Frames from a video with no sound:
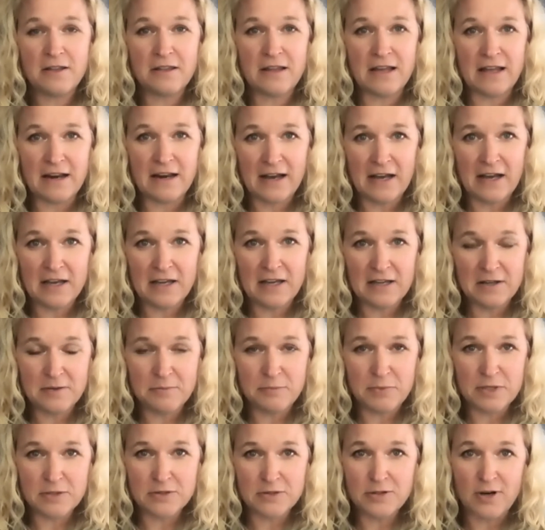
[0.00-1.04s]
that I
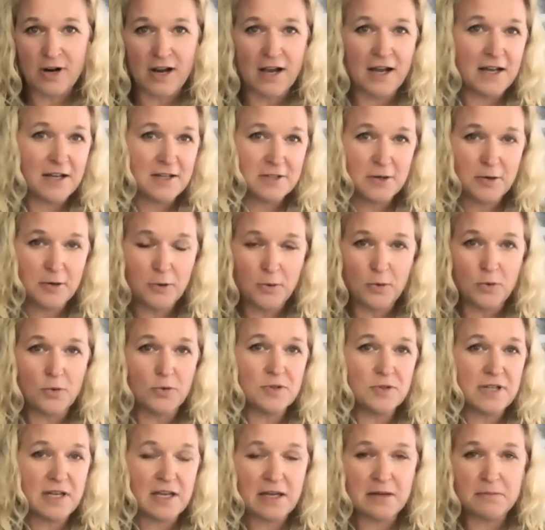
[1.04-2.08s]
had been trying to
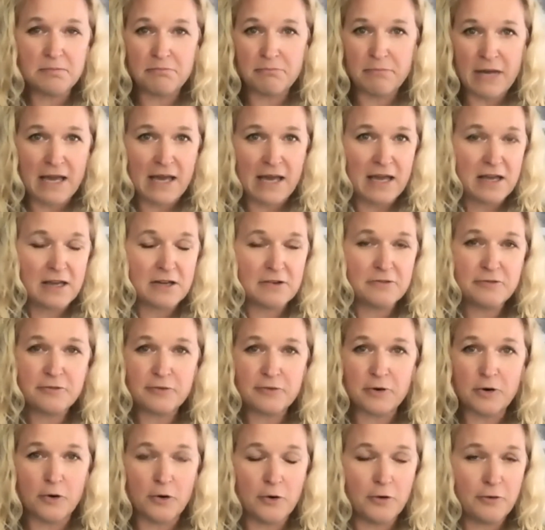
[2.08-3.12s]
hold at bay
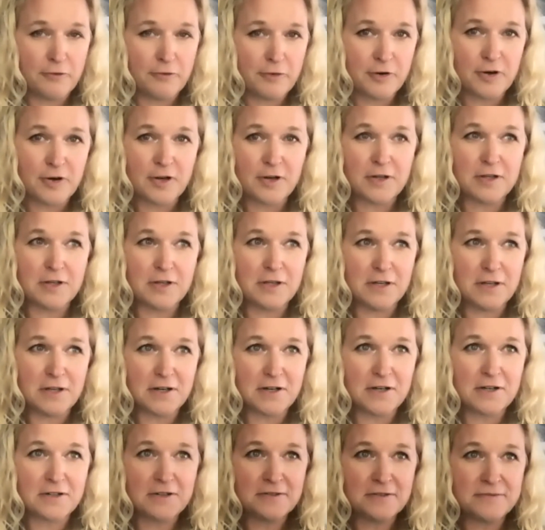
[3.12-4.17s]
for over a
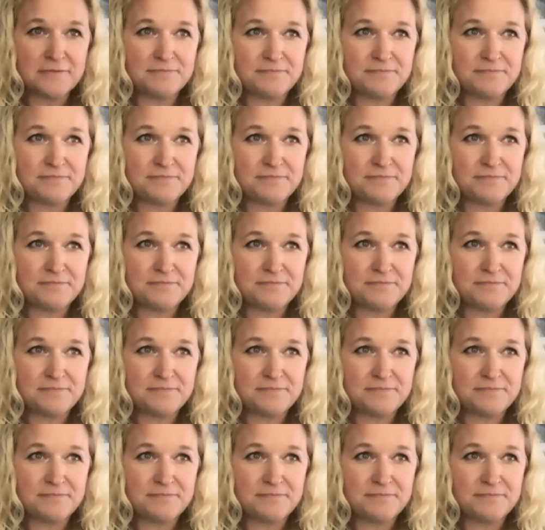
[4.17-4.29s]
year.